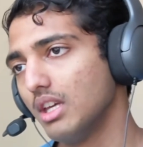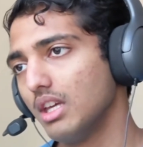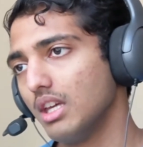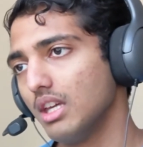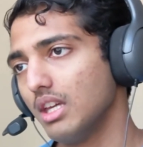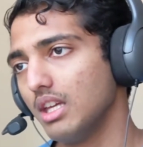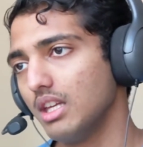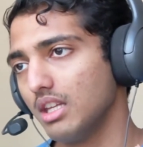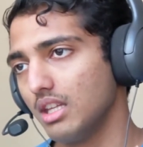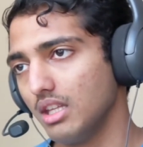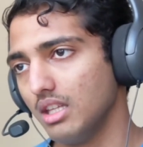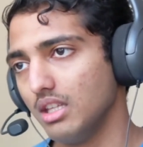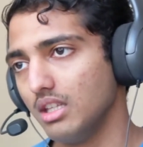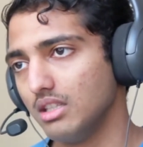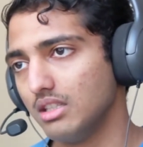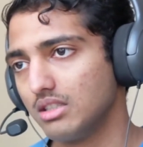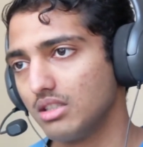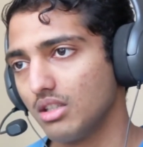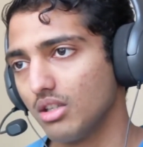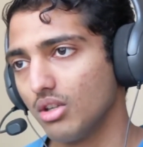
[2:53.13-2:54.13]
It
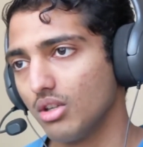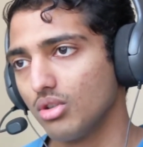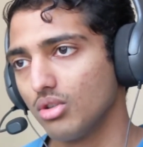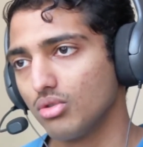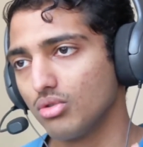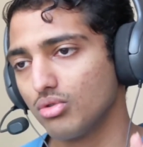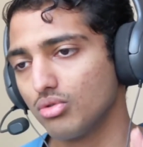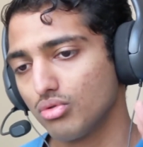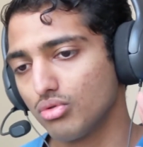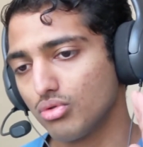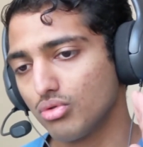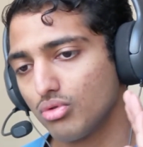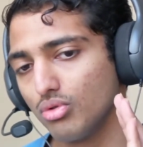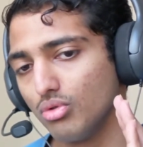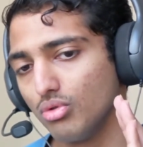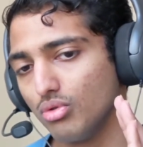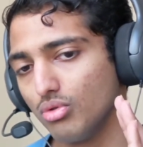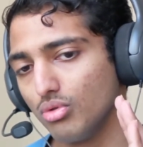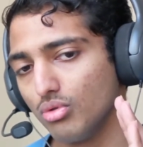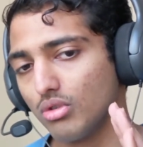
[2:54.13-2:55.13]
is
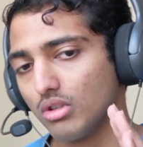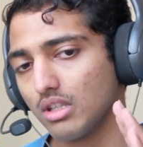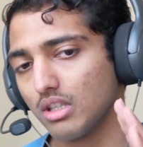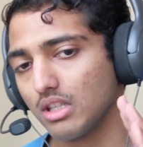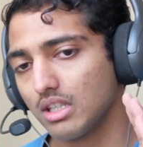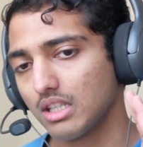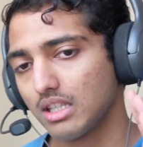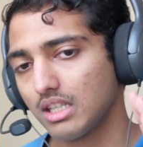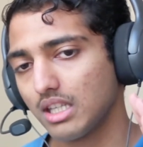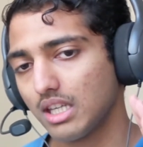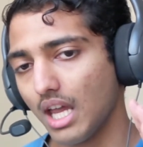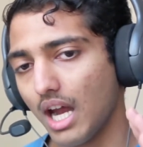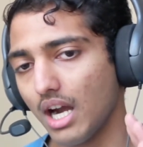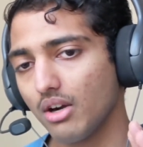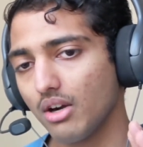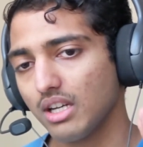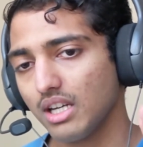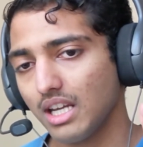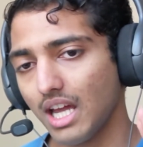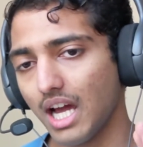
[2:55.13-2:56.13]
to
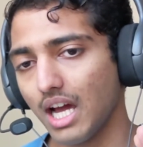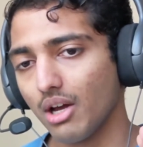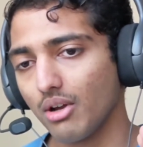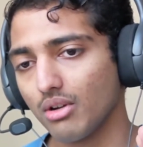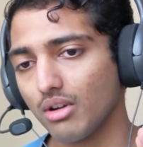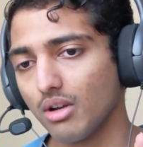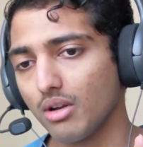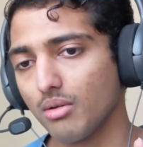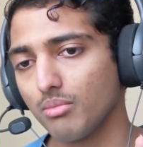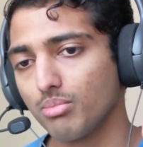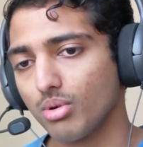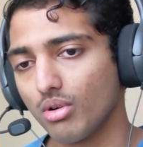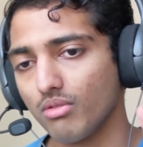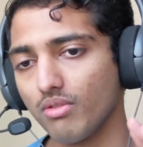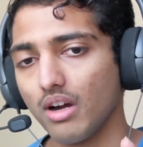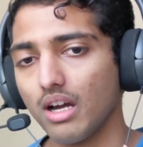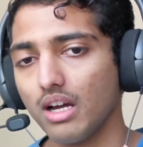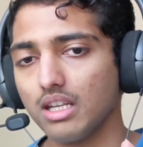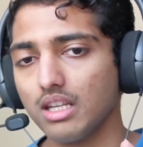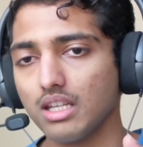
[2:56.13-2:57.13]
carry out
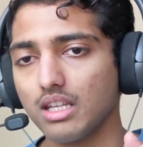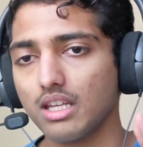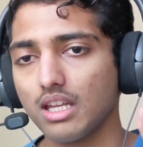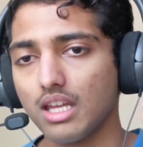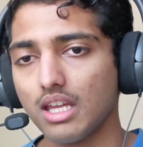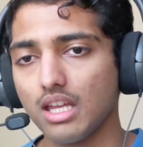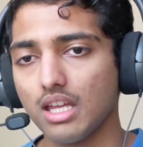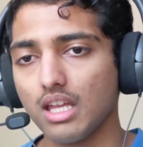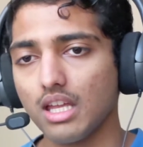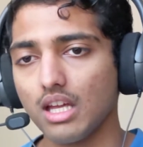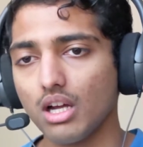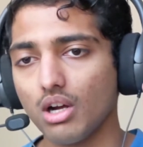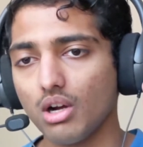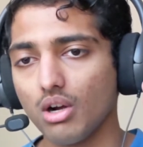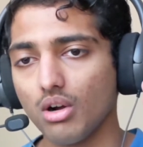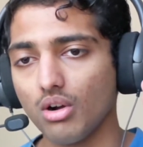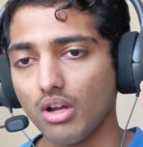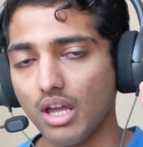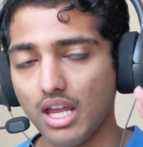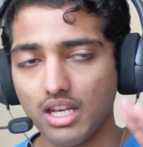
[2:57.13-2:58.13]
providing
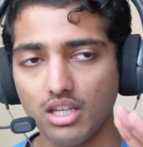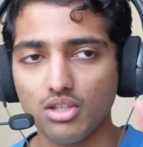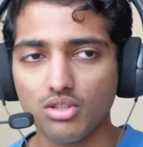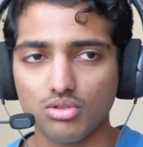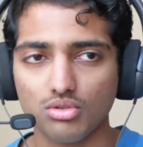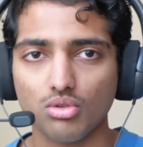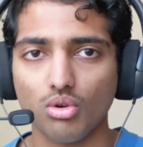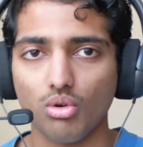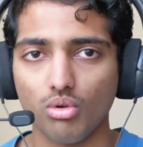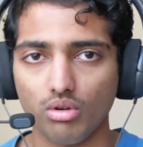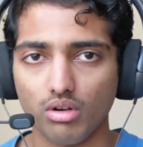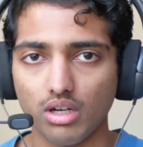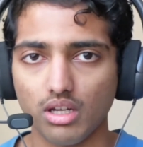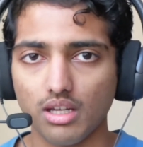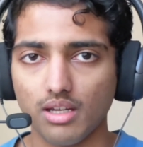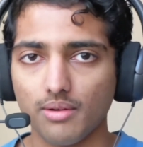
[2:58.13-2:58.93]
any story